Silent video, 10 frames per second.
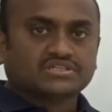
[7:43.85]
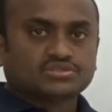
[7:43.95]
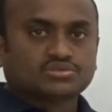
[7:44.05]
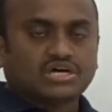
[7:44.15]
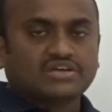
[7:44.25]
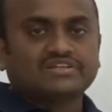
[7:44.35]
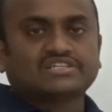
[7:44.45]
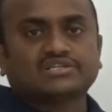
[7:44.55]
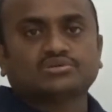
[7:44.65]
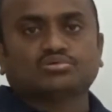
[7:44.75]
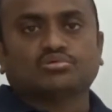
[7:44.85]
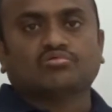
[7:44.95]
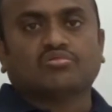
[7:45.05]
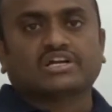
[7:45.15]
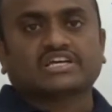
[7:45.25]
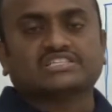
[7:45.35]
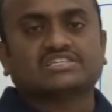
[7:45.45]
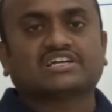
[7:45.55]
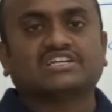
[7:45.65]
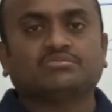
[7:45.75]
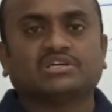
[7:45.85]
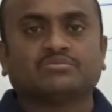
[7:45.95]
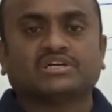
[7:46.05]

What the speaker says: So I will tell you what exactly mean